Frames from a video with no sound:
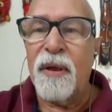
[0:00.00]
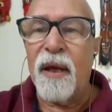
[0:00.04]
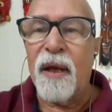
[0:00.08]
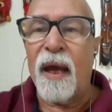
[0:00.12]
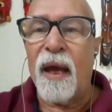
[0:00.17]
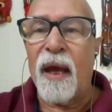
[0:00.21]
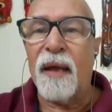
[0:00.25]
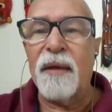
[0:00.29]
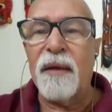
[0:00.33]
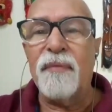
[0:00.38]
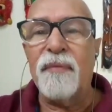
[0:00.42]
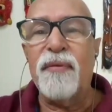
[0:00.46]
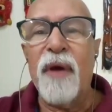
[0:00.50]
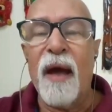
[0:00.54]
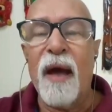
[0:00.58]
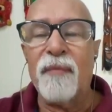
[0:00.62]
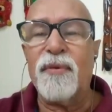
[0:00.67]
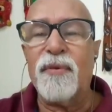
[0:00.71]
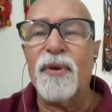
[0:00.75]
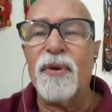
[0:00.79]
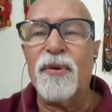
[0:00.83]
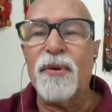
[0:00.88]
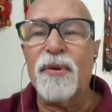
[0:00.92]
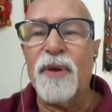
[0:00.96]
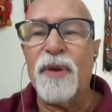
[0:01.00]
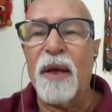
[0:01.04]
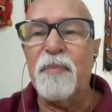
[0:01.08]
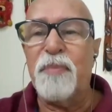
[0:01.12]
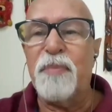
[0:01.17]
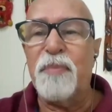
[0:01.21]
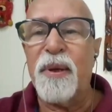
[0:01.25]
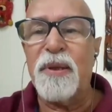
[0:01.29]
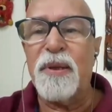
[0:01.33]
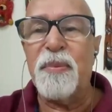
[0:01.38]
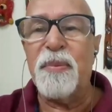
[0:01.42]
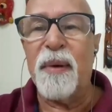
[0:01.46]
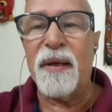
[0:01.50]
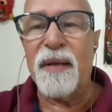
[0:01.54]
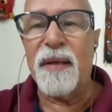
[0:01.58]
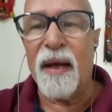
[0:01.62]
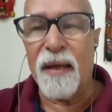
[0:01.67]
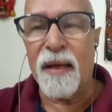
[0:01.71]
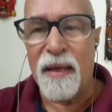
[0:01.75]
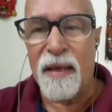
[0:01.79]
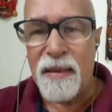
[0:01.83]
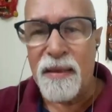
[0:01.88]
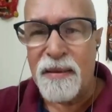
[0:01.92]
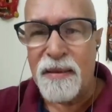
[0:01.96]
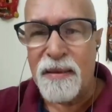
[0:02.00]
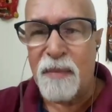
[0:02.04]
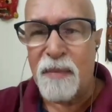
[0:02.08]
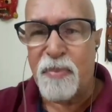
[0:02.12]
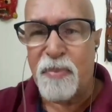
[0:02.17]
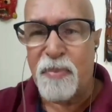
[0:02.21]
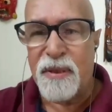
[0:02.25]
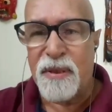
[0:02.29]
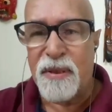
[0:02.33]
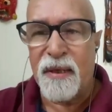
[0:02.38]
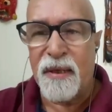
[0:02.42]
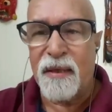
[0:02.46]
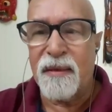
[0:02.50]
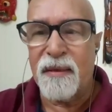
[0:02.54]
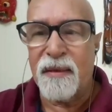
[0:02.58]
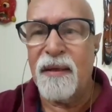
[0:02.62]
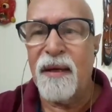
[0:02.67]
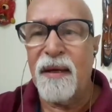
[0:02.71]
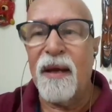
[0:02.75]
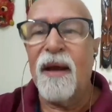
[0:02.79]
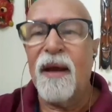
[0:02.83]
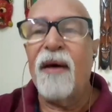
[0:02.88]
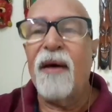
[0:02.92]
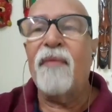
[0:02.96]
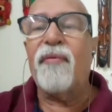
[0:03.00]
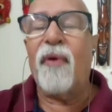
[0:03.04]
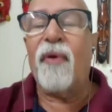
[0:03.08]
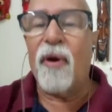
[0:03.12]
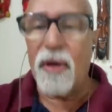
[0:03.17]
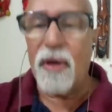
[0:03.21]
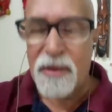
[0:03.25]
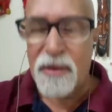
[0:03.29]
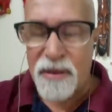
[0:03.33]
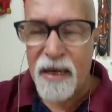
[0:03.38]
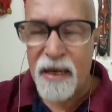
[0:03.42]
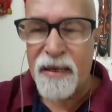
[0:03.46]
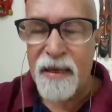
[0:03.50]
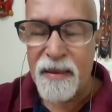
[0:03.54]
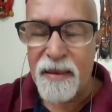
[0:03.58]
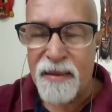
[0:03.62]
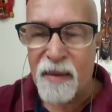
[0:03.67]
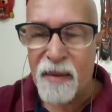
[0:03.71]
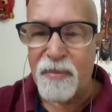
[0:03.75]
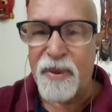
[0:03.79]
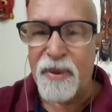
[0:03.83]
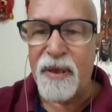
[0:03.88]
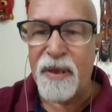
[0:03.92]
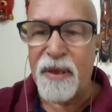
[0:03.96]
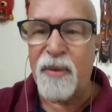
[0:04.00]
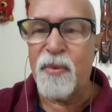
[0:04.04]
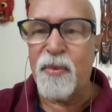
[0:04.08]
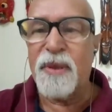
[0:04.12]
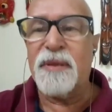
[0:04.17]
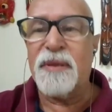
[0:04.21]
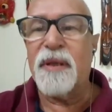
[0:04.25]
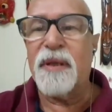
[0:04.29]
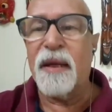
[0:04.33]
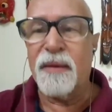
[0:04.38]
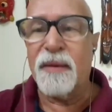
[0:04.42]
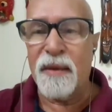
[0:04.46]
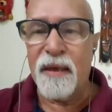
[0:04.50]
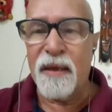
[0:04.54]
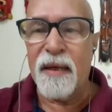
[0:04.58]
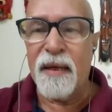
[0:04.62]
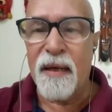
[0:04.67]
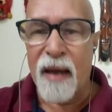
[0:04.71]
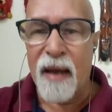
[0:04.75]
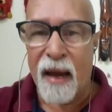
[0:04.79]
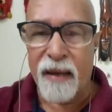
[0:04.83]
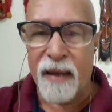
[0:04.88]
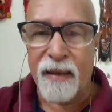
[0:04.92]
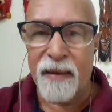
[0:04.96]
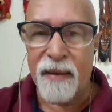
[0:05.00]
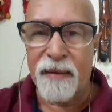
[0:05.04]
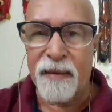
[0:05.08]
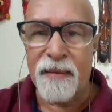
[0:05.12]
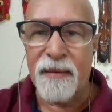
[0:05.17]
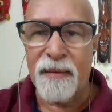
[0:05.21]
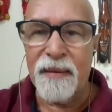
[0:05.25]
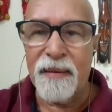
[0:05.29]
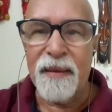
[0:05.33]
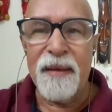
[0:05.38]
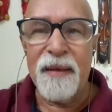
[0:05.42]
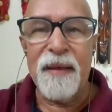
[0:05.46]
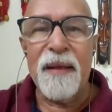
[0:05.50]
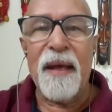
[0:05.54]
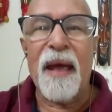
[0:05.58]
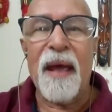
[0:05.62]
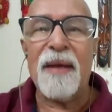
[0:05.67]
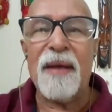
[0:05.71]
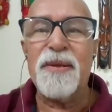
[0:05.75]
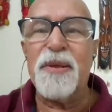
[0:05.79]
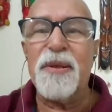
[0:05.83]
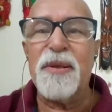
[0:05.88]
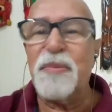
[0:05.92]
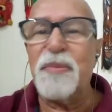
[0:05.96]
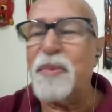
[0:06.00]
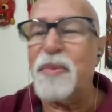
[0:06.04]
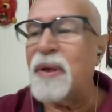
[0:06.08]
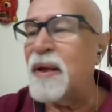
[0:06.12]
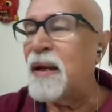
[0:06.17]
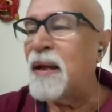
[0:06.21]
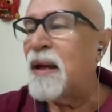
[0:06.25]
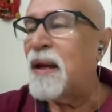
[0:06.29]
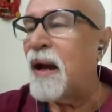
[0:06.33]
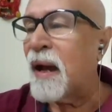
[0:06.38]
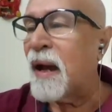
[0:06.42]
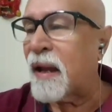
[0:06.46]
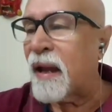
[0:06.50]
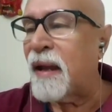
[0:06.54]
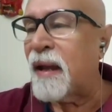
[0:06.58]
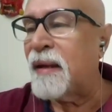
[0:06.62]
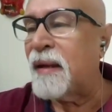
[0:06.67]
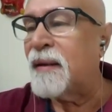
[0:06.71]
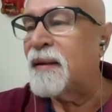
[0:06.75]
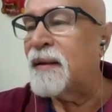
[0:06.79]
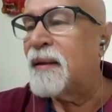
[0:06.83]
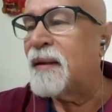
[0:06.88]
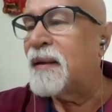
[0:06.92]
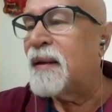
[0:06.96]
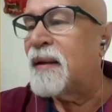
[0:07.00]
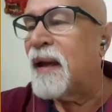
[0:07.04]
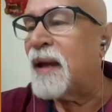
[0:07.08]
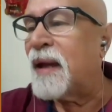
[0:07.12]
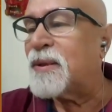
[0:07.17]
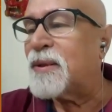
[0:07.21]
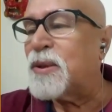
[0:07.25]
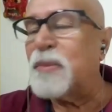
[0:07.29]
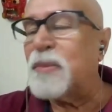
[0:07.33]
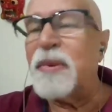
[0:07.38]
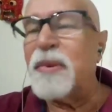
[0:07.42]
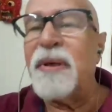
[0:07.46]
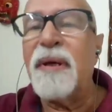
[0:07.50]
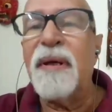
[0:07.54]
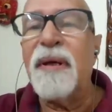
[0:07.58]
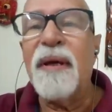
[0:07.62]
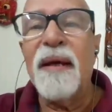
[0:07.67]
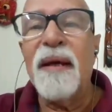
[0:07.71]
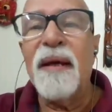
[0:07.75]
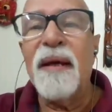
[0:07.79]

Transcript: And if you have to do the impeachment against the president for stating something which they didn't like, it has to be, again, has to be